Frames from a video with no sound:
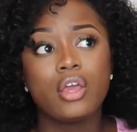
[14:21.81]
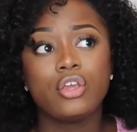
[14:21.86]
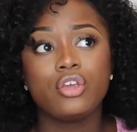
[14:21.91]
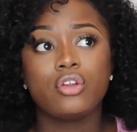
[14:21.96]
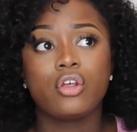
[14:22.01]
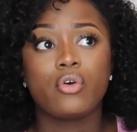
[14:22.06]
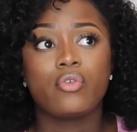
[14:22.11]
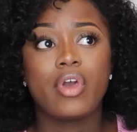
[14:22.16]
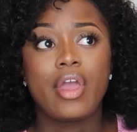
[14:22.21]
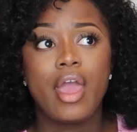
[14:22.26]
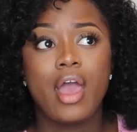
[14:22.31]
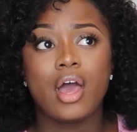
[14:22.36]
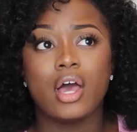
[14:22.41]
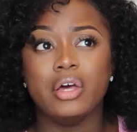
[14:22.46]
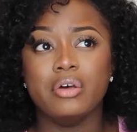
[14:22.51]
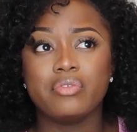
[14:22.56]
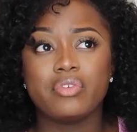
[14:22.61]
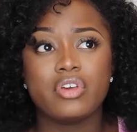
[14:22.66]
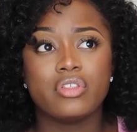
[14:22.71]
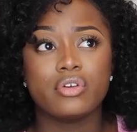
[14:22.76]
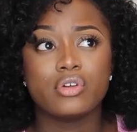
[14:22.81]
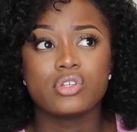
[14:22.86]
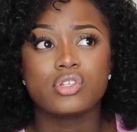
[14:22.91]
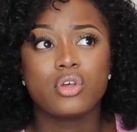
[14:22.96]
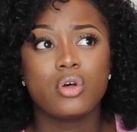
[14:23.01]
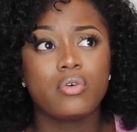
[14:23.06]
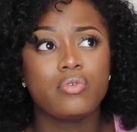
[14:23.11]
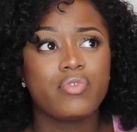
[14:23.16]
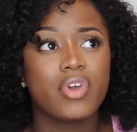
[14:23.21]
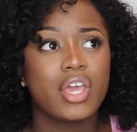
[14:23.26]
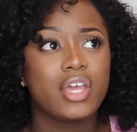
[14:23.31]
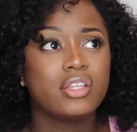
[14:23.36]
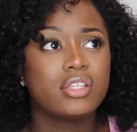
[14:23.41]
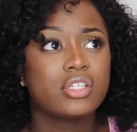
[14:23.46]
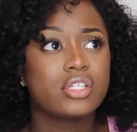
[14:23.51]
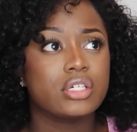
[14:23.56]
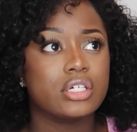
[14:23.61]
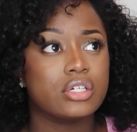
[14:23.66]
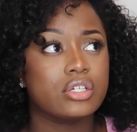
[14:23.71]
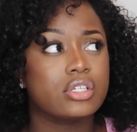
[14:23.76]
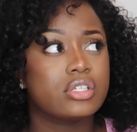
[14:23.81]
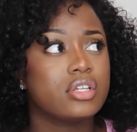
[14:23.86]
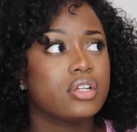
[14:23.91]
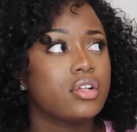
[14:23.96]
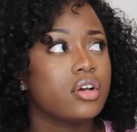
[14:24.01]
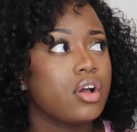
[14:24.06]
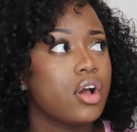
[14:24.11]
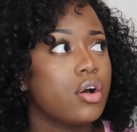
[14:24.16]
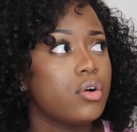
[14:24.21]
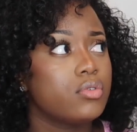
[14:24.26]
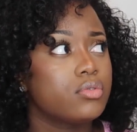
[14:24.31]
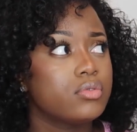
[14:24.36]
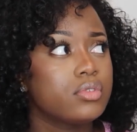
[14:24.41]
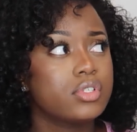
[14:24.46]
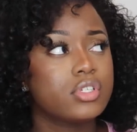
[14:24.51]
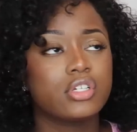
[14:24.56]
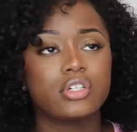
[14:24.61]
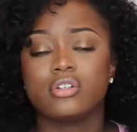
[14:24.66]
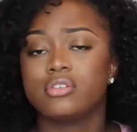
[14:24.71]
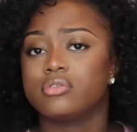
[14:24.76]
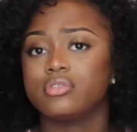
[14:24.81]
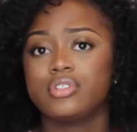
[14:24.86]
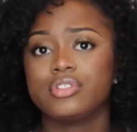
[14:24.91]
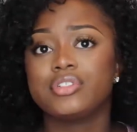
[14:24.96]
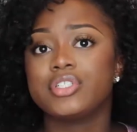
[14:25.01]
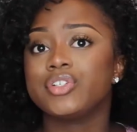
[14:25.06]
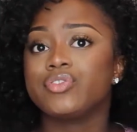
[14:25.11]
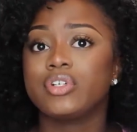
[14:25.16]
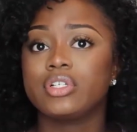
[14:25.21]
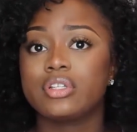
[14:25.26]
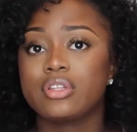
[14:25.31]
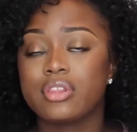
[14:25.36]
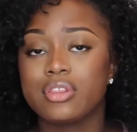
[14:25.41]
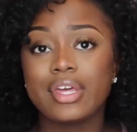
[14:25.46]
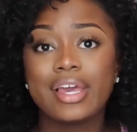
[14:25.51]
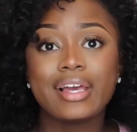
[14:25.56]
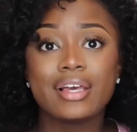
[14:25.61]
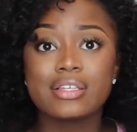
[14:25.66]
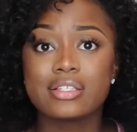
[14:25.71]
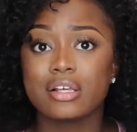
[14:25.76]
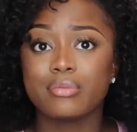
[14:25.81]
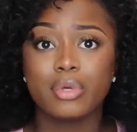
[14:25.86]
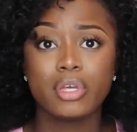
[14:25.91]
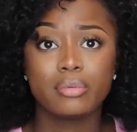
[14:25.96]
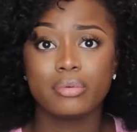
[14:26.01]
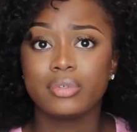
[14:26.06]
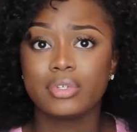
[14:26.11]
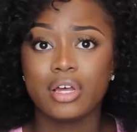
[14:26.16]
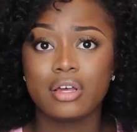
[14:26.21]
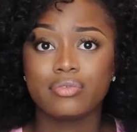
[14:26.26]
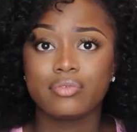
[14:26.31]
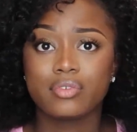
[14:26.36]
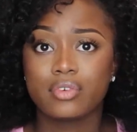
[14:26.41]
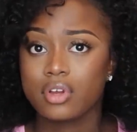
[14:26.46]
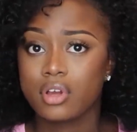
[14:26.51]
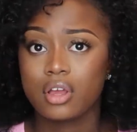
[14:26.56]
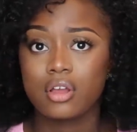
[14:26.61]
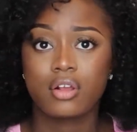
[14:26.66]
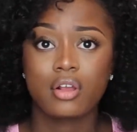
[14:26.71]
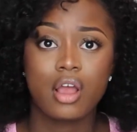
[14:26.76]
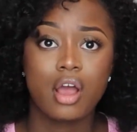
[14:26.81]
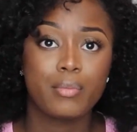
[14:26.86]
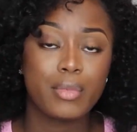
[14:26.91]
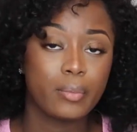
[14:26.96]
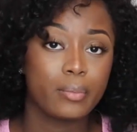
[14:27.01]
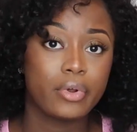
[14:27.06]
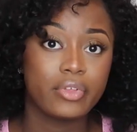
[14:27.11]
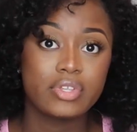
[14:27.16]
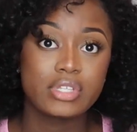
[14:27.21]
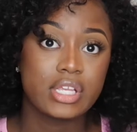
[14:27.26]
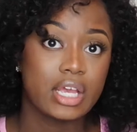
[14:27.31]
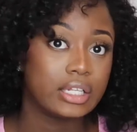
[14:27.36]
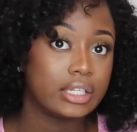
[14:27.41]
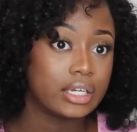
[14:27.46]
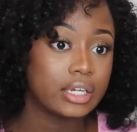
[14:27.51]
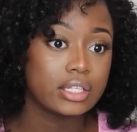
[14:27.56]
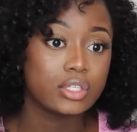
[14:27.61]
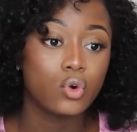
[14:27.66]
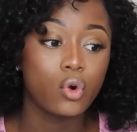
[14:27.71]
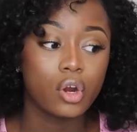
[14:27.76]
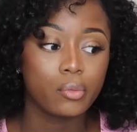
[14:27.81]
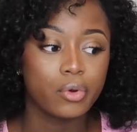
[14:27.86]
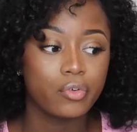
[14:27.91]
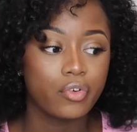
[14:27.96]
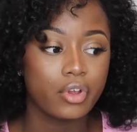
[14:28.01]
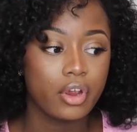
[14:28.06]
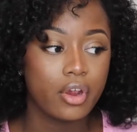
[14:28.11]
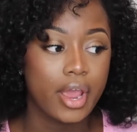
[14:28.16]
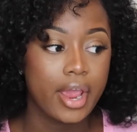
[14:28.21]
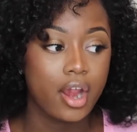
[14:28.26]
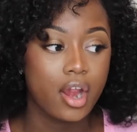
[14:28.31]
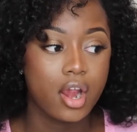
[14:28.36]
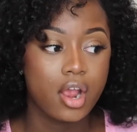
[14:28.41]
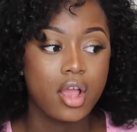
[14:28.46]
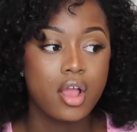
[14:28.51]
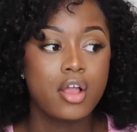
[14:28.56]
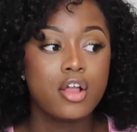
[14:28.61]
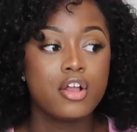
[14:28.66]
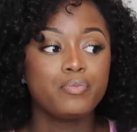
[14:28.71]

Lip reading: You know, they have either sulfates or silicones or different things that people have come up with saying that it's horrible for your hair.